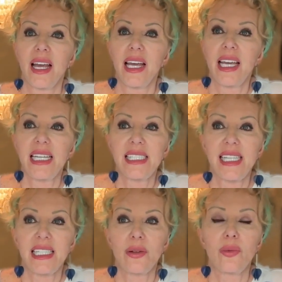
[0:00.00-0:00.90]
he
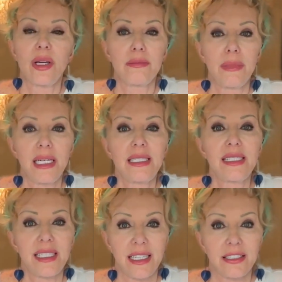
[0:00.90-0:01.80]
said, we
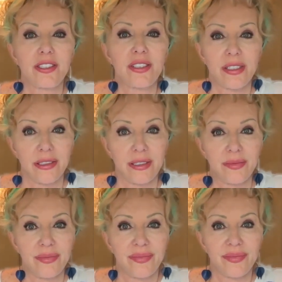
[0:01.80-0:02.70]
must touch soon.
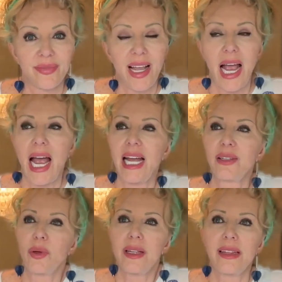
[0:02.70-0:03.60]

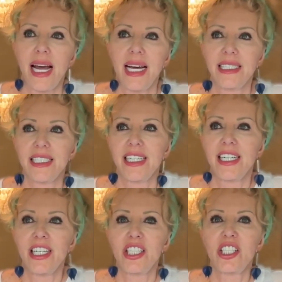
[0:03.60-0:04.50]
And with that,
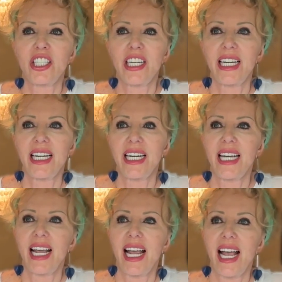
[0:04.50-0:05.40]

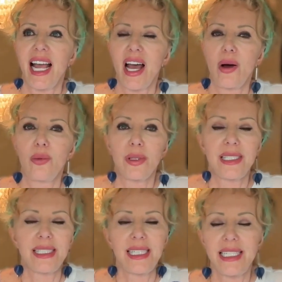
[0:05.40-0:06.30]
she was
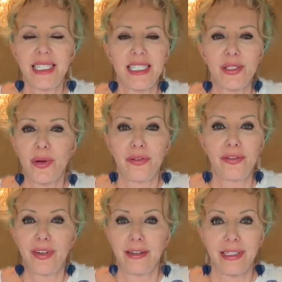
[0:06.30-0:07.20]
sent into a
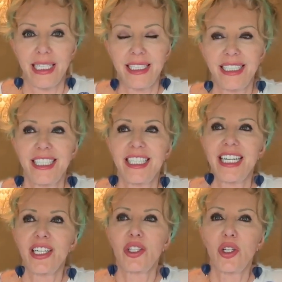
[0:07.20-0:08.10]
flurry.
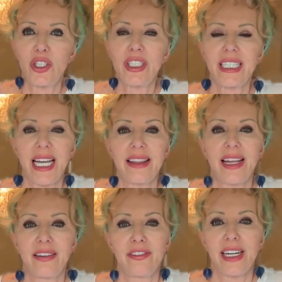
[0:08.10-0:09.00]
She couldn't get
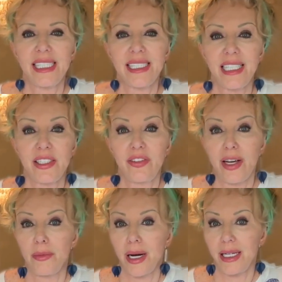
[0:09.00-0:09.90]
that phrase out of her
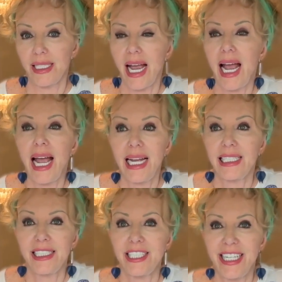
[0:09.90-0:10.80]
mind,
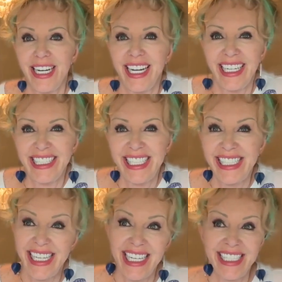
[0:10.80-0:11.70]
and she
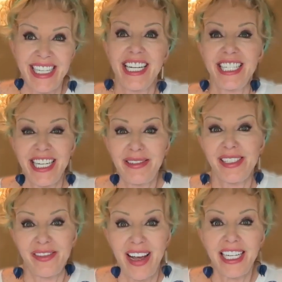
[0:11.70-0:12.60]
says she was
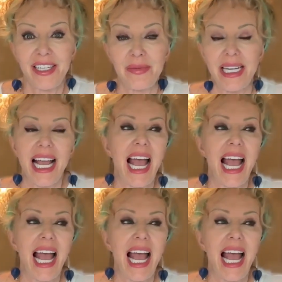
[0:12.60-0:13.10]
vacuuming,